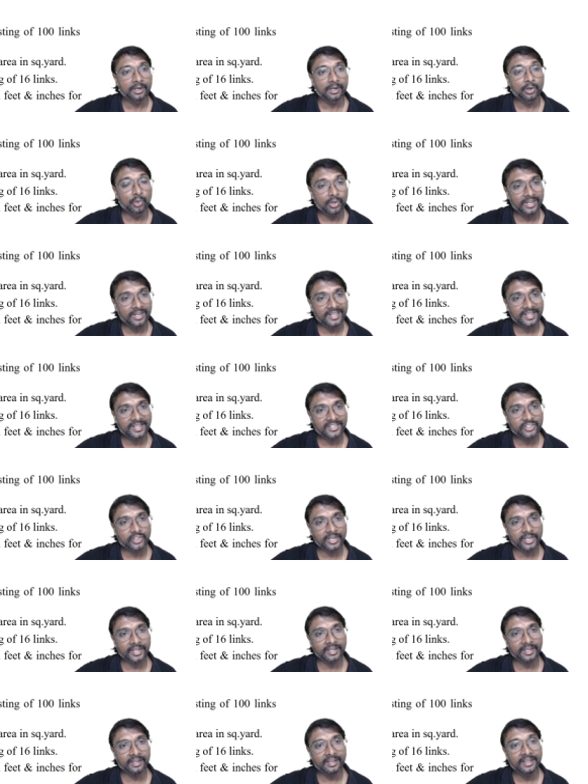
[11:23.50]
Gunter's
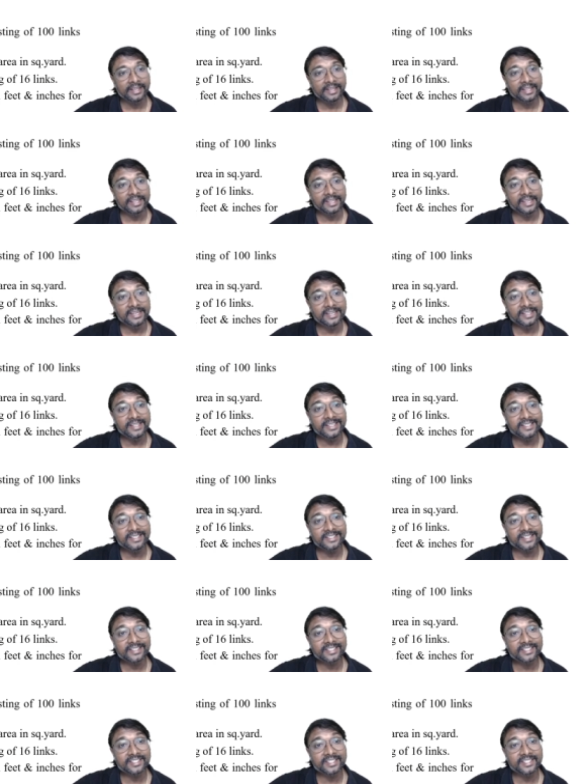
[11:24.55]
chain, it is
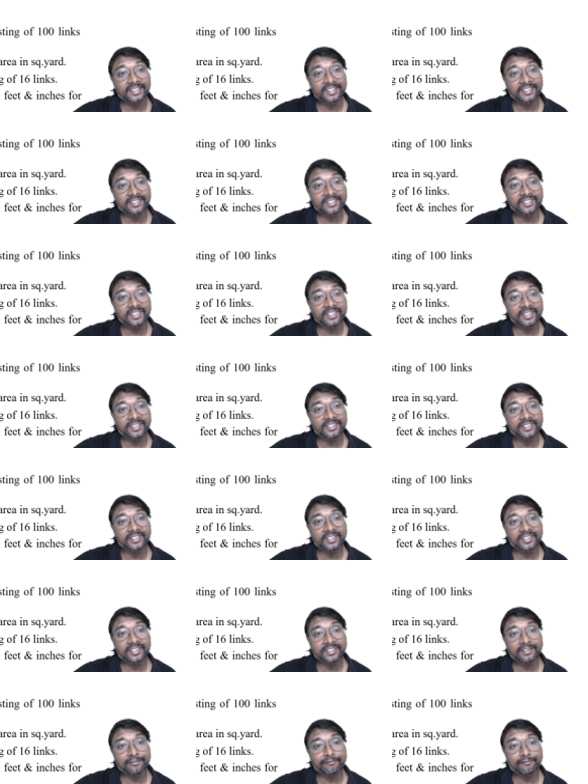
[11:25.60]
a
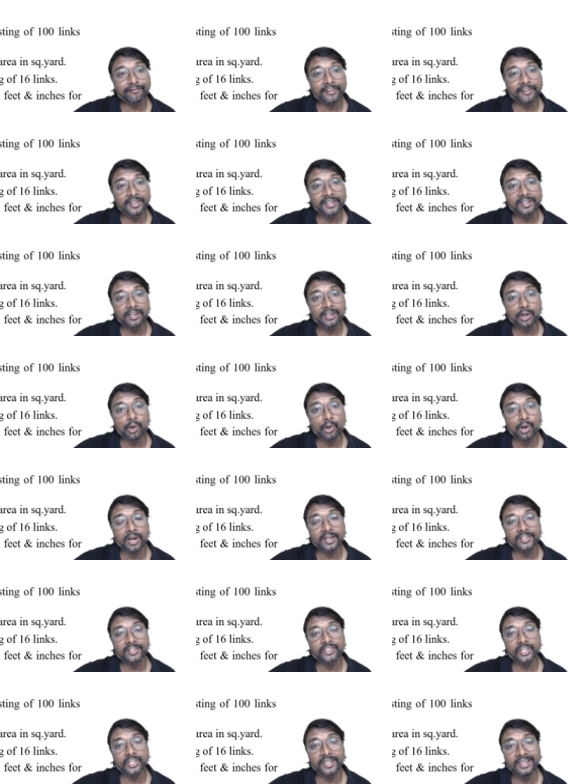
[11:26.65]
66 feet
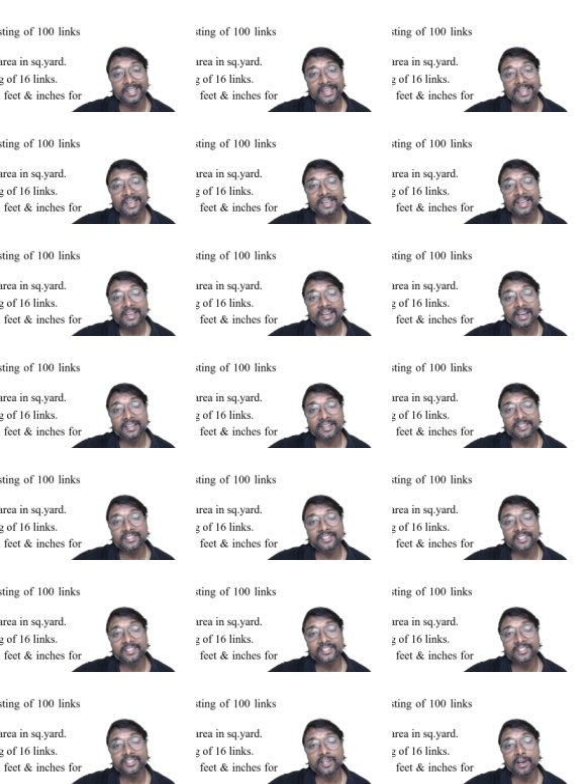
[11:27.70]
long chain,
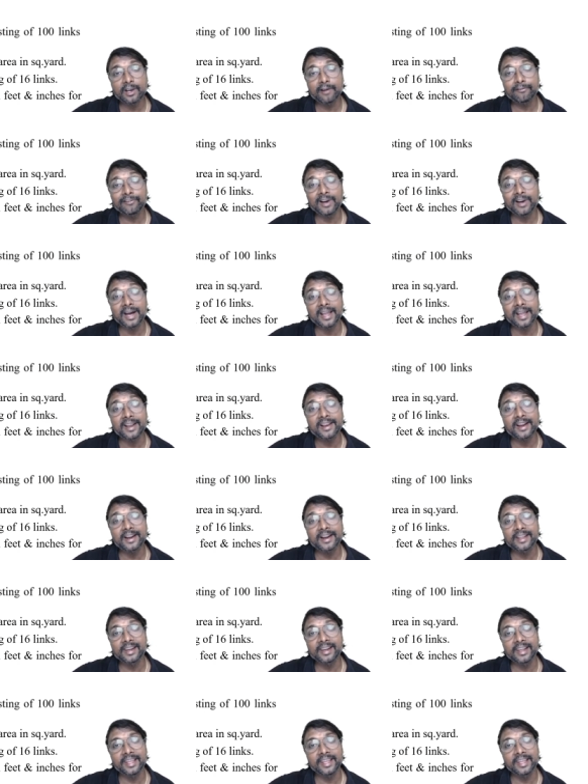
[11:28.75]
consists of 100